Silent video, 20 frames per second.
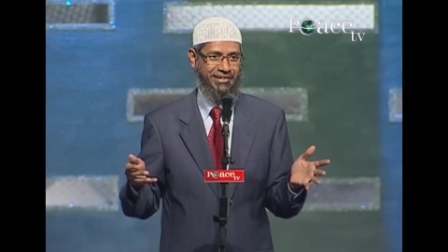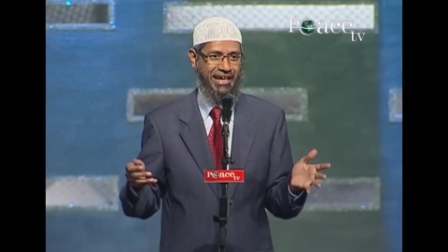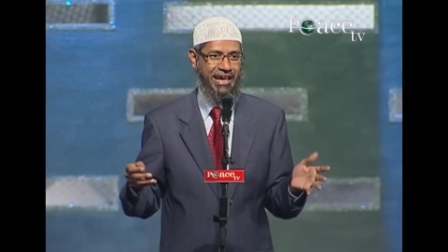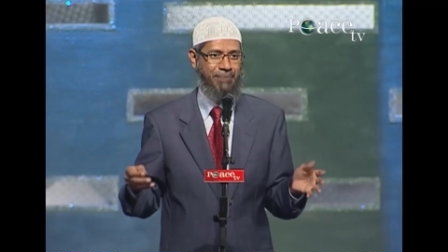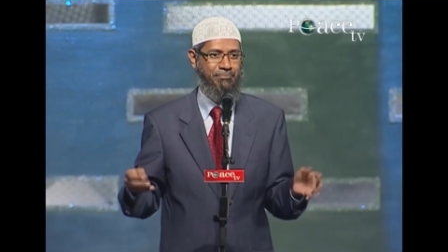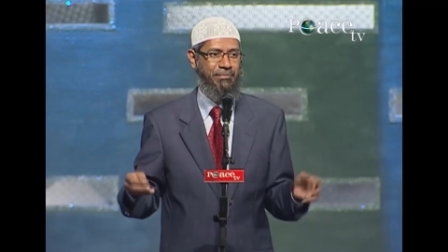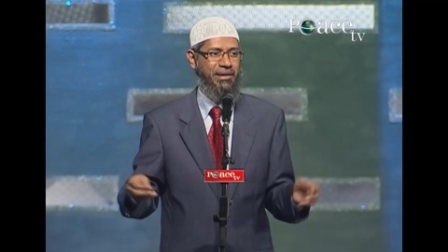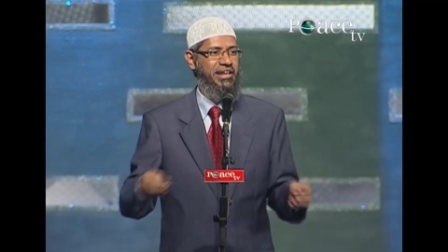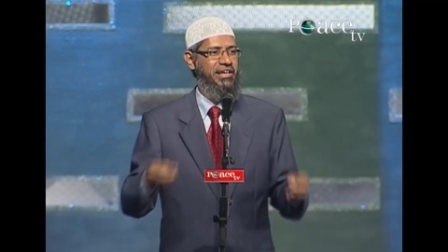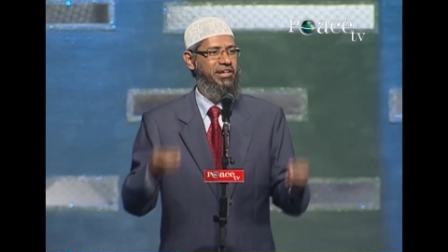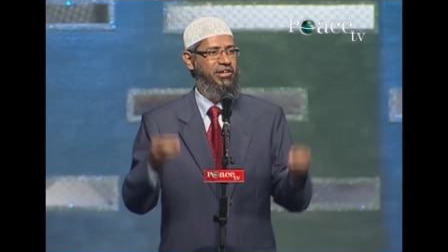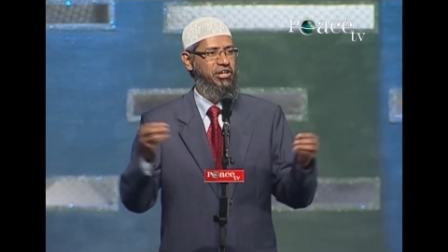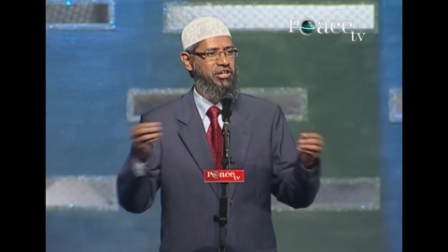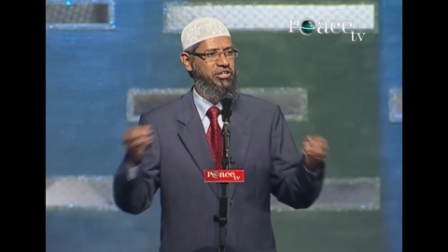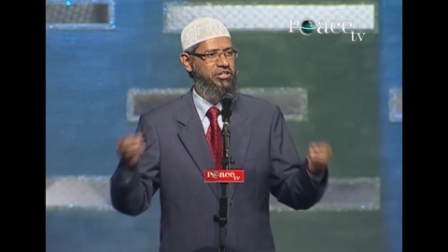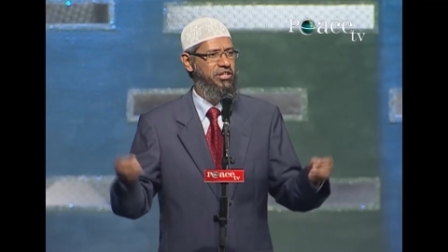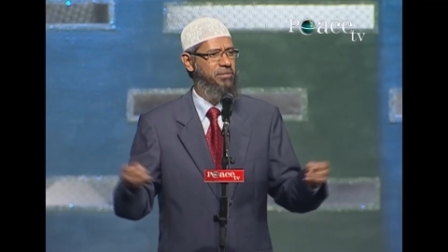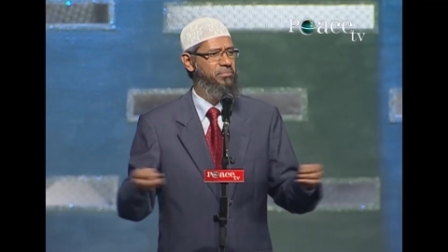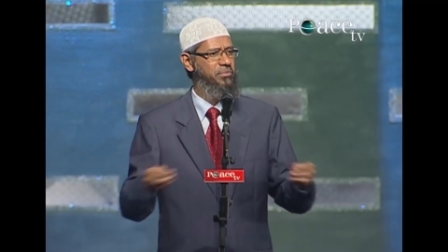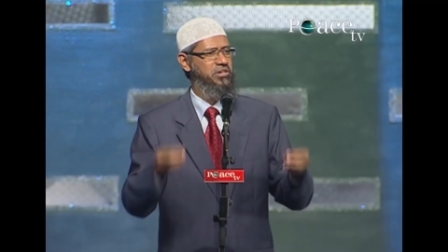And many
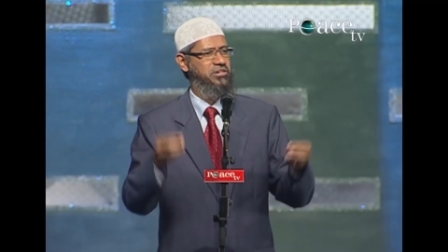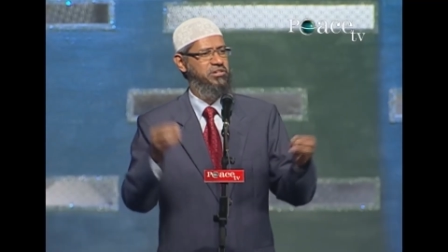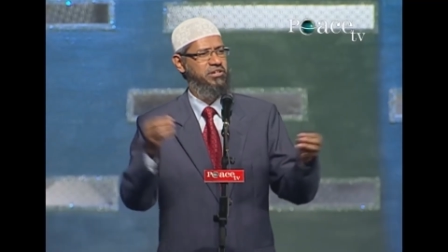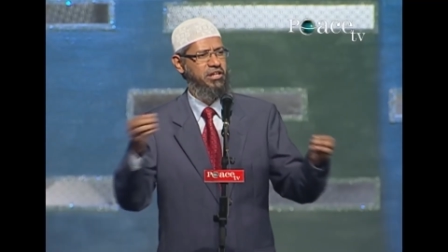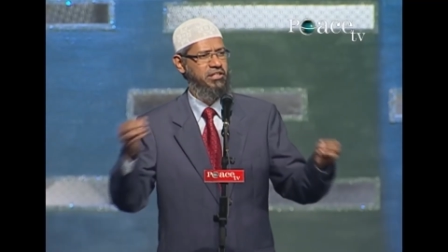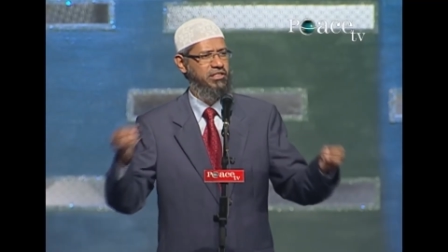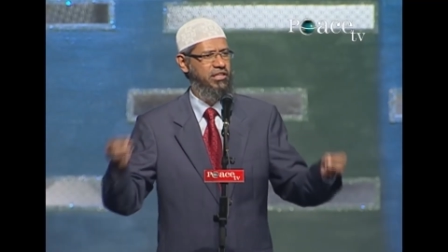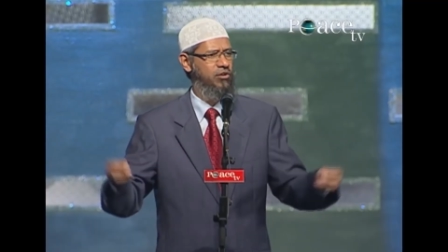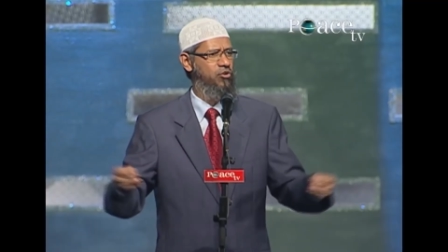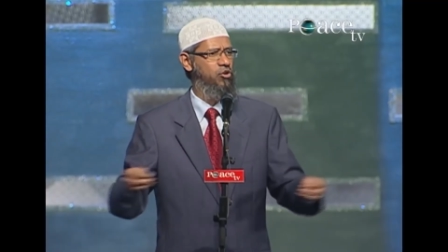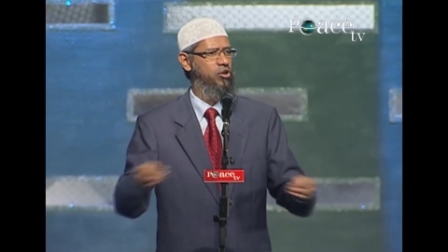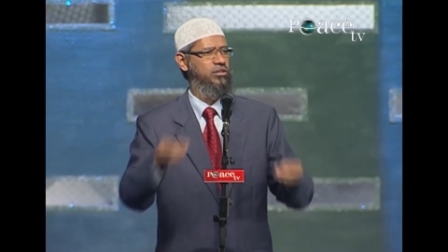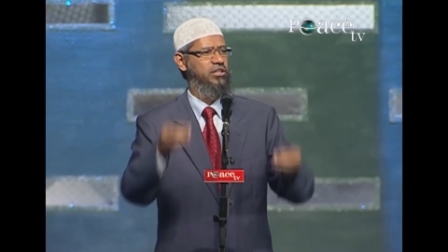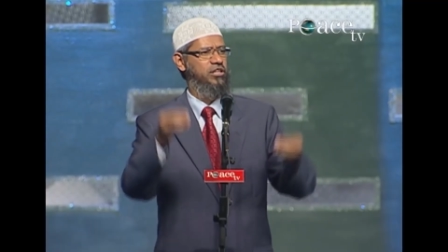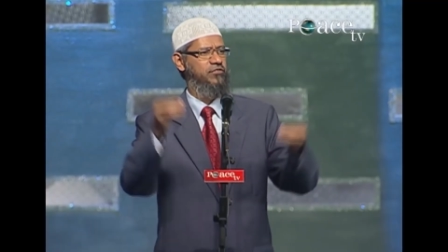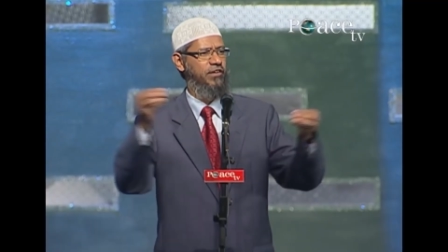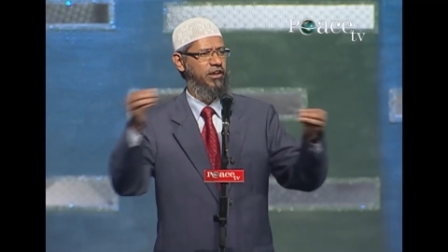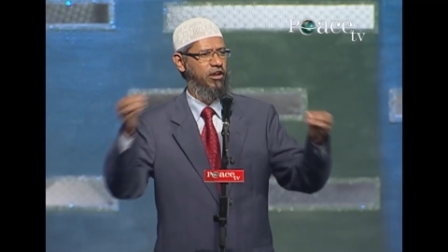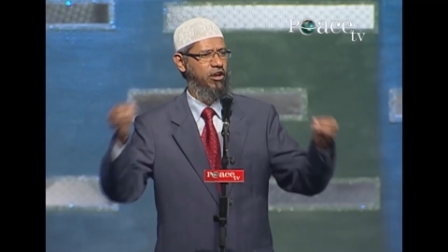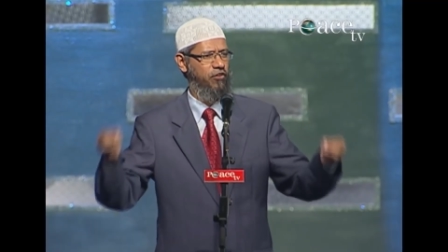Christian missionaries, they quote
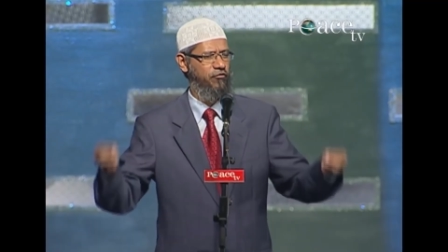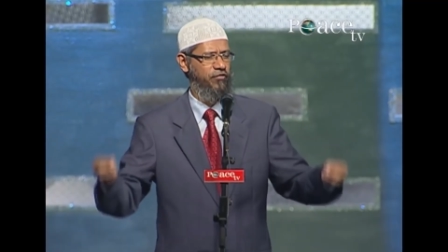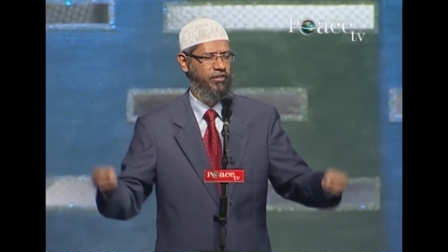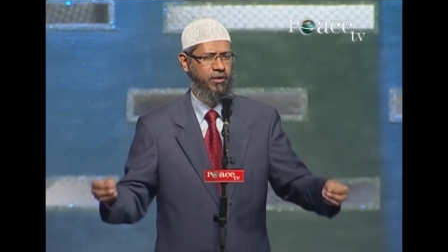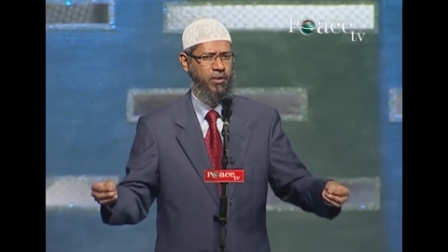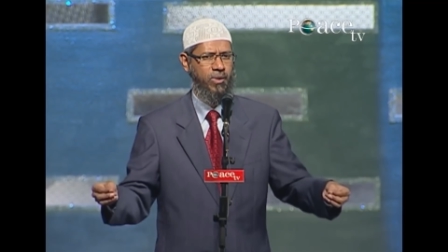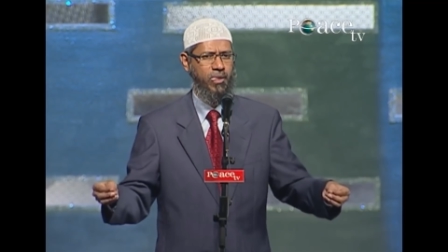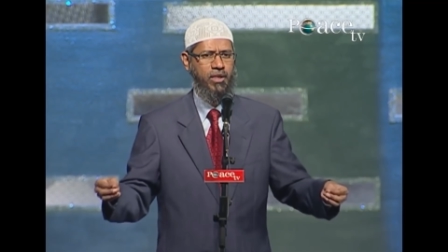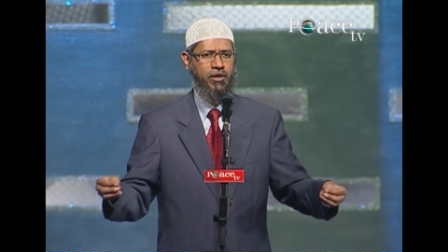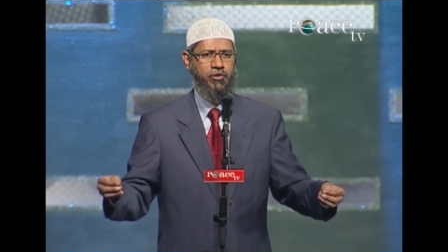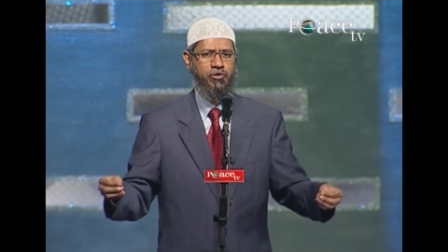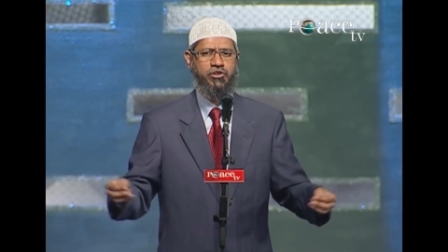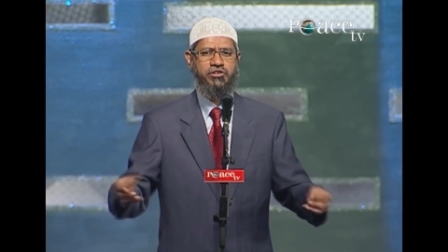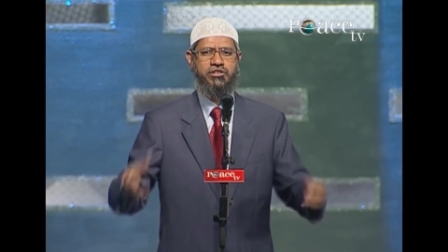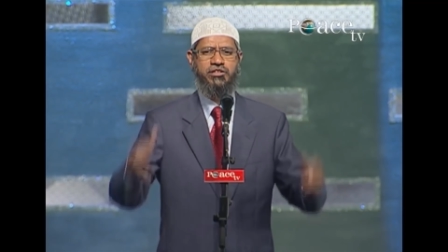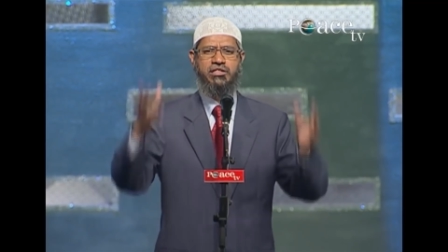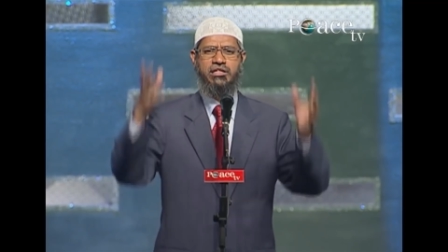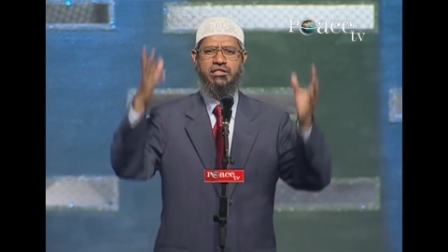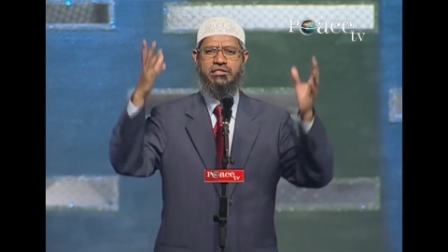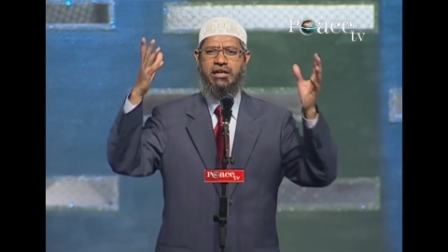this very often. You know,
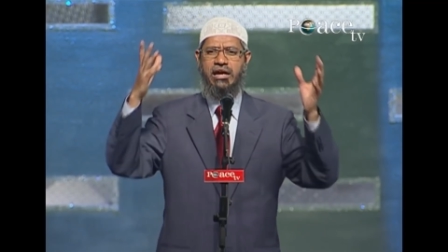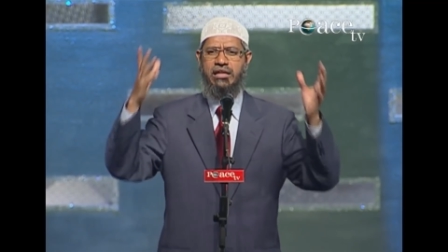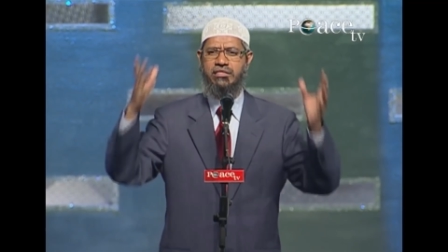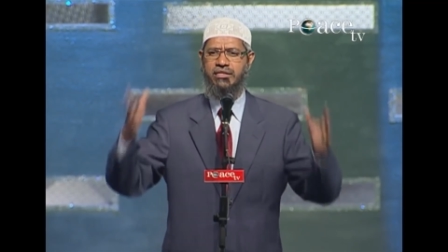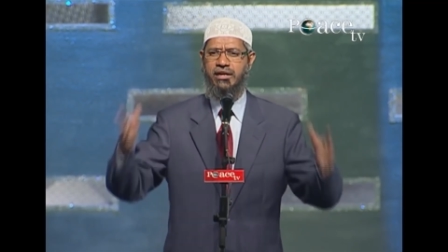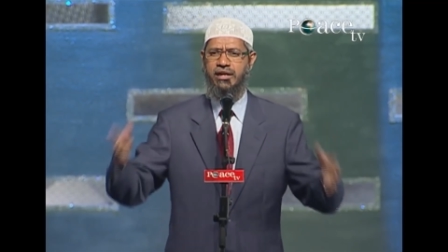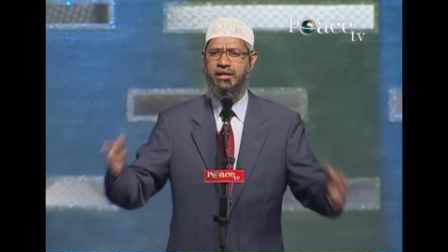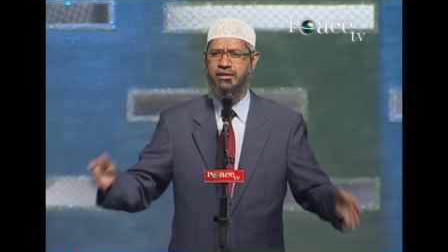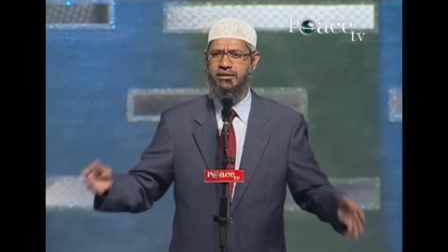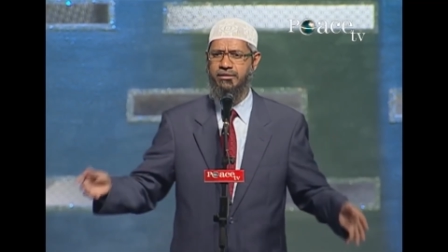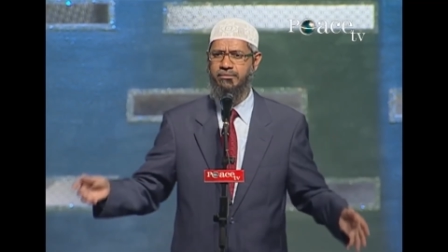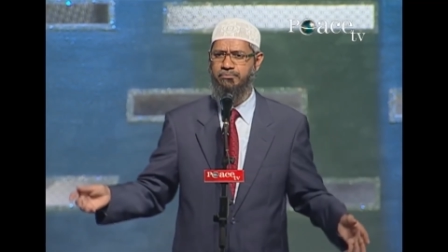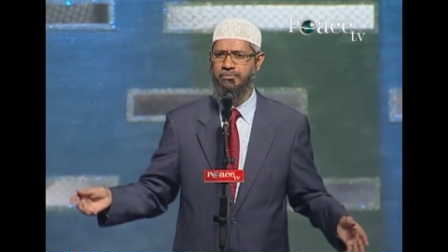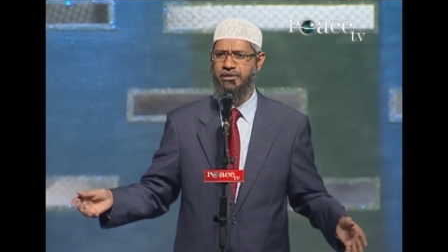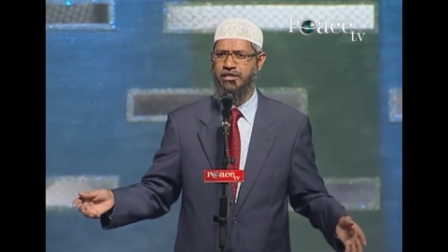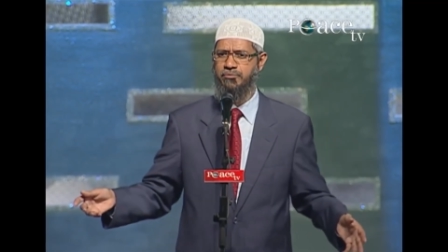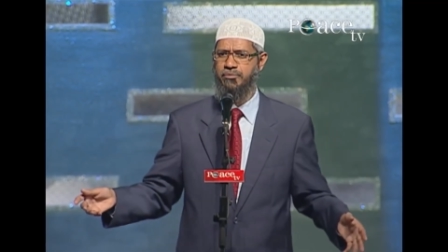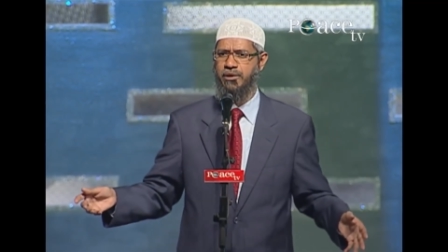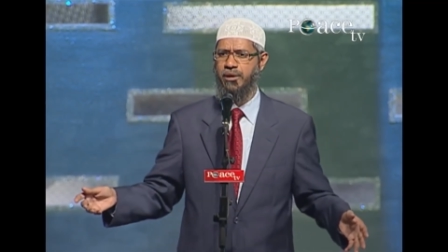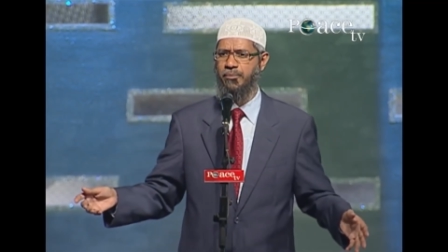Jesus Christ said,
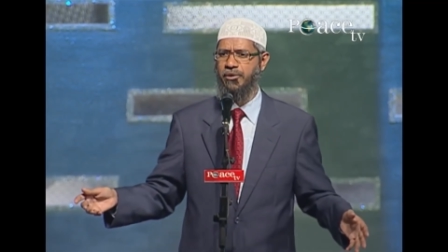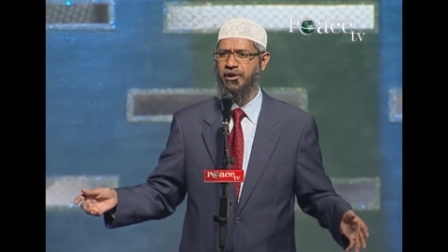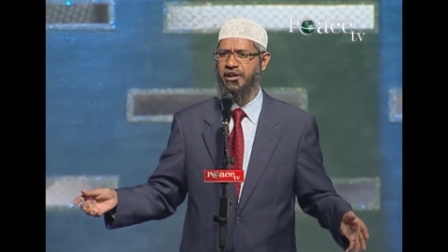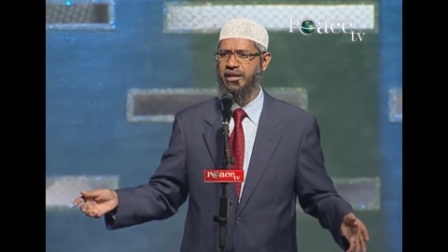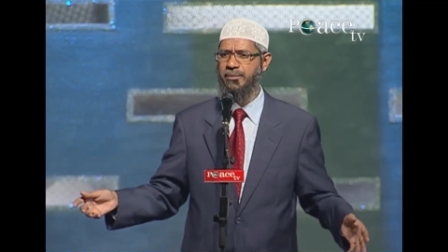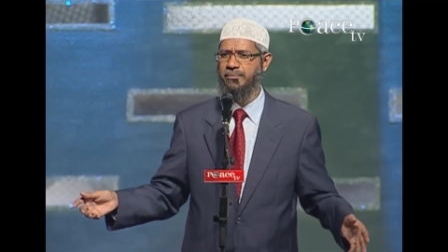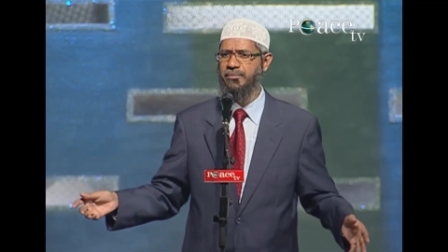peace be upon